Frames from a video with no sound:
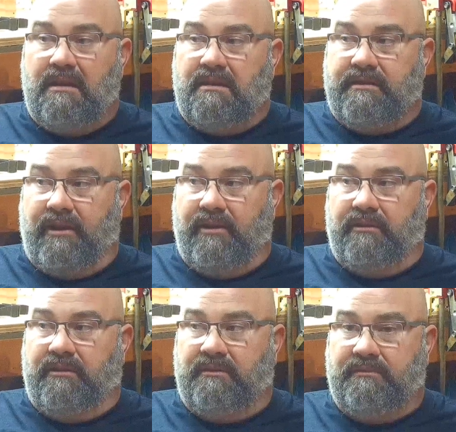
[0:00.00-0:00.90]
So
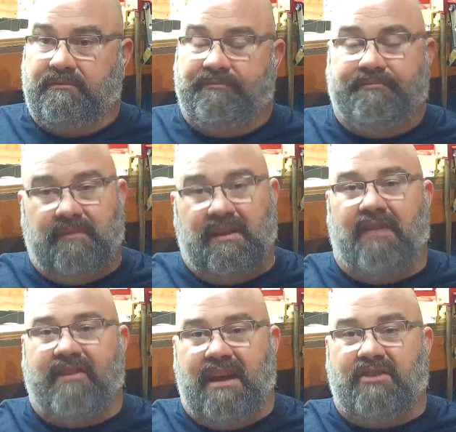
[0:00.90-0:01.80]

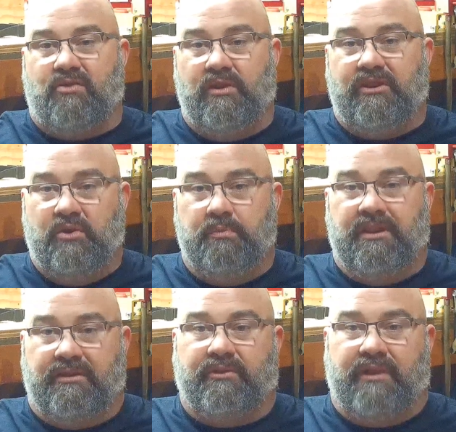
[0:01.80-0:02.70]
I've got a 22
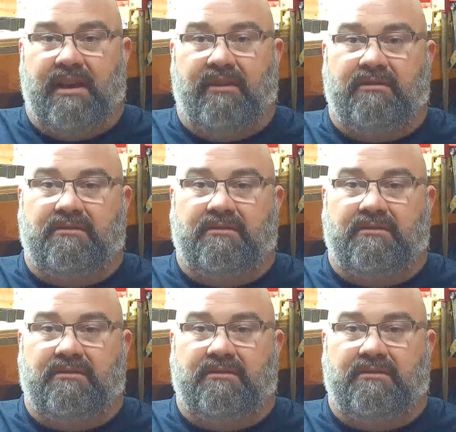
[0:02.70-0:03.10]
pistol now,